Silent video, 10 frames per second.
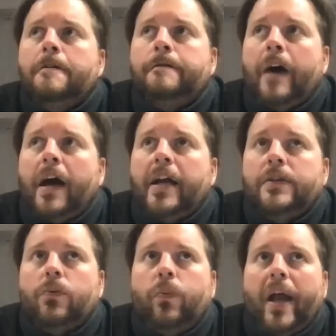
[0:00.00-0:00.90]

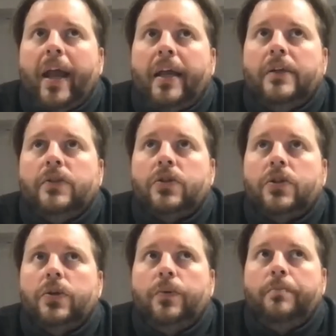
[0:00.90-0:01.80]
find a way
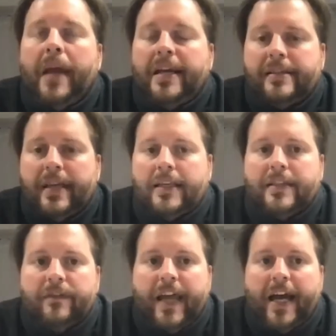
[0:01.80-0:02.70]
to make
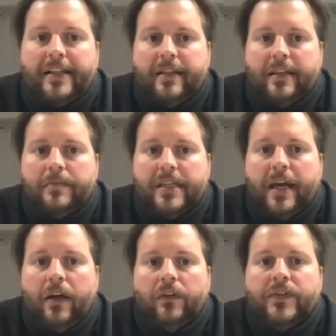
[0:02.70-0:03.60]
sense of that to
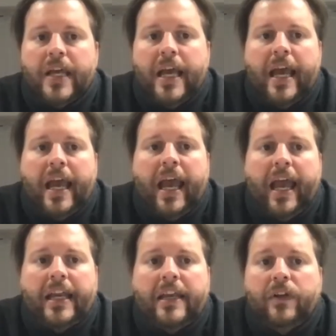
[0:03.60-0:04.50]
themselves.
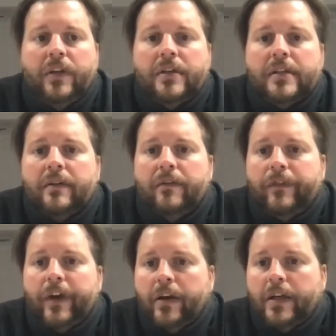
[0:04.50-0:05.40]
And even
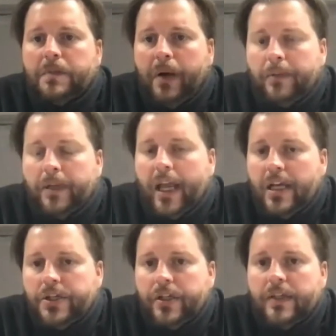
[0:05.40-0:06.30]
various
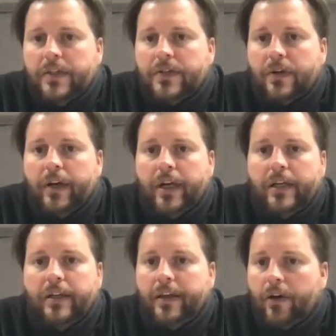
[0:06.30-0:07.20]
publications
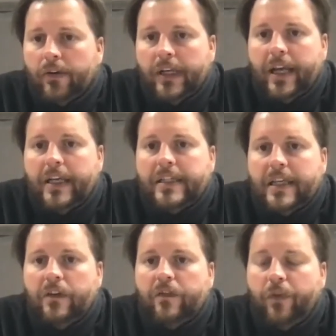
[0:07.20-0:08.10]
during the early
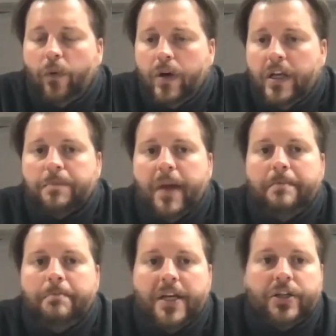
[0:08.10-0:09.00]
1940s
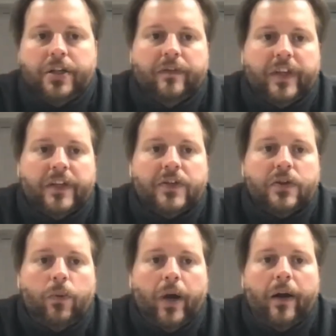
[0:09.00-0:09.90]
made mention of this,
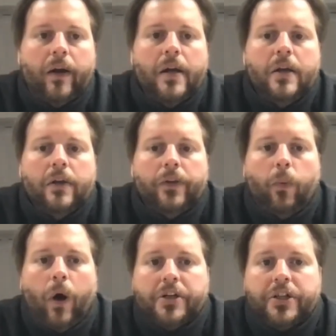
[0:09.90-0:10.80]
to where the
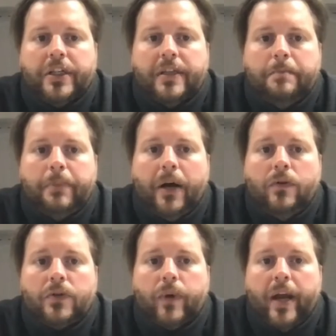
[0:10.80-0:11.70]
Washington
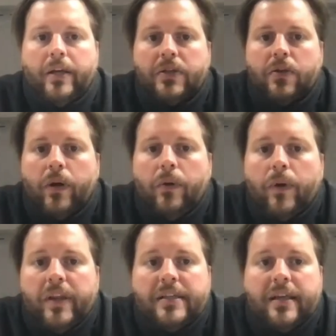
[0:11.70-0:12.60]
Post ran a story
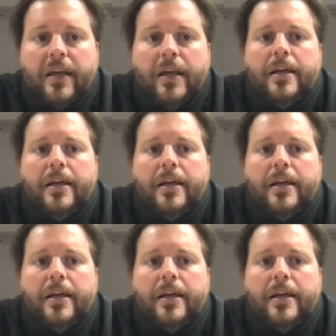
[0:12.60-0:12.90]
where they said,